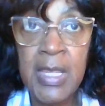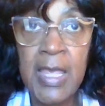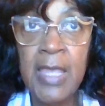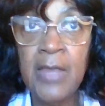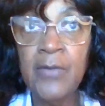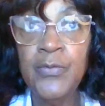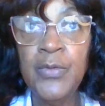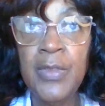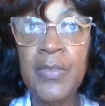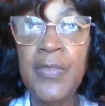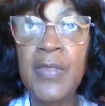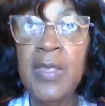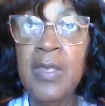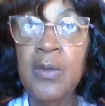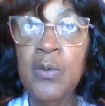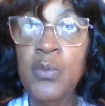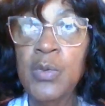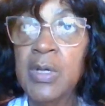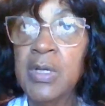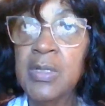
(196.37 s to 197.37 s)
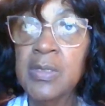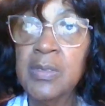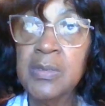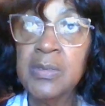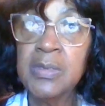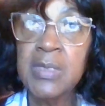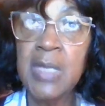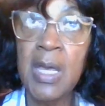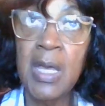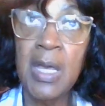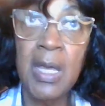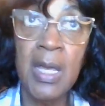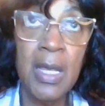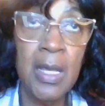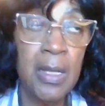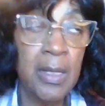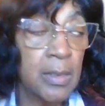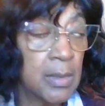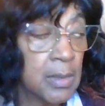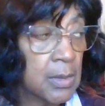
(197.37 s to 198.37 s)
Everything was,
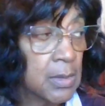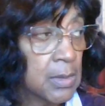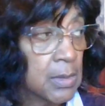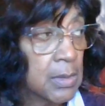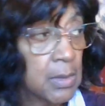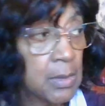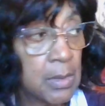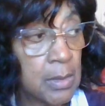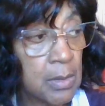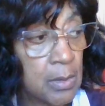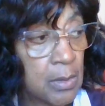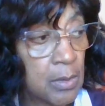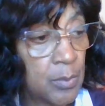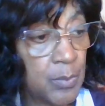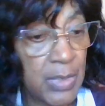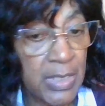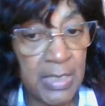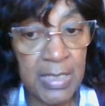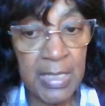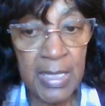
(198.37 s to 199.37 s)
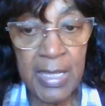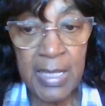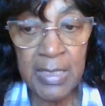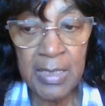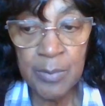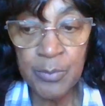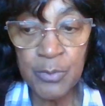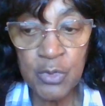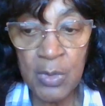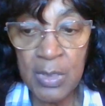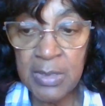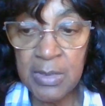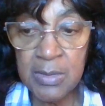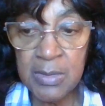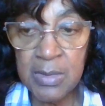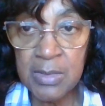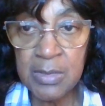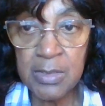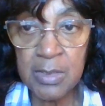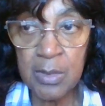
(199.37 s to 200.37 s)
uh, oh my God, I'm trying
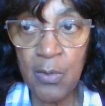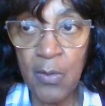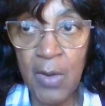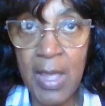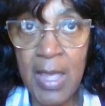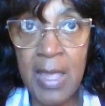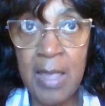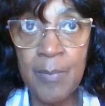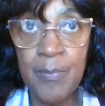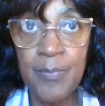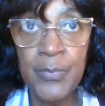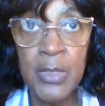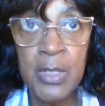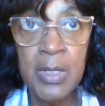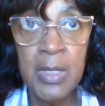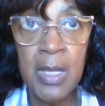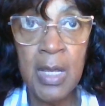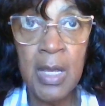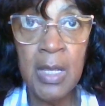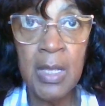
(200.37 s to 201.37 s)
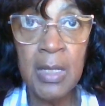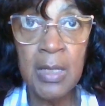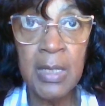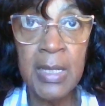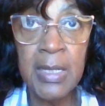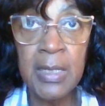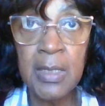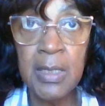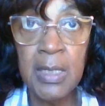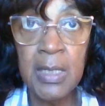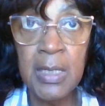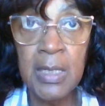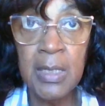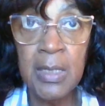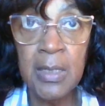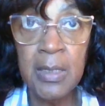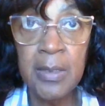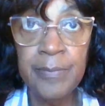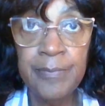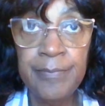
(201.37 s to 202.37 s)
to describe uh, like a,
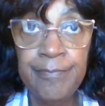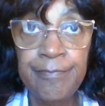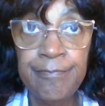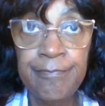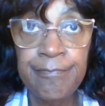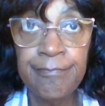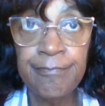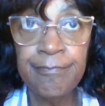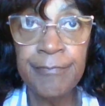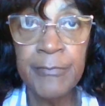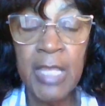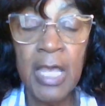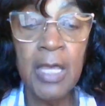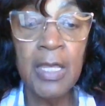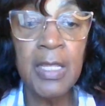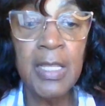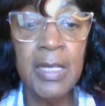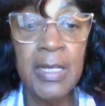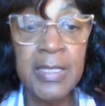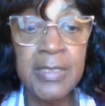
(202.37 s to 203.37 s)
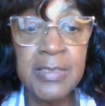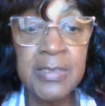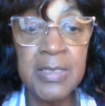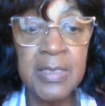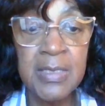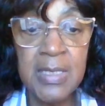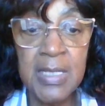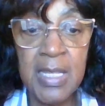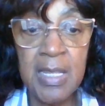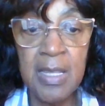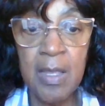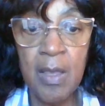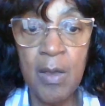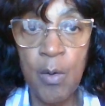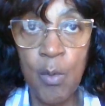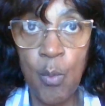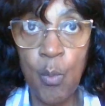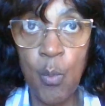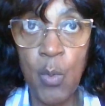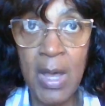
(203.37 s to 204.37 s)
uh, a glistening
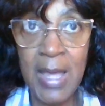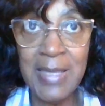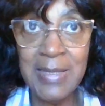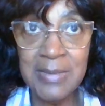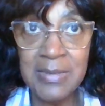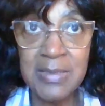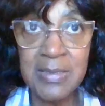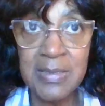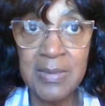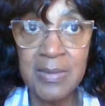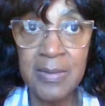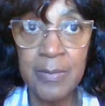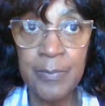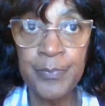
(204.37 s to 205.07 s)
white.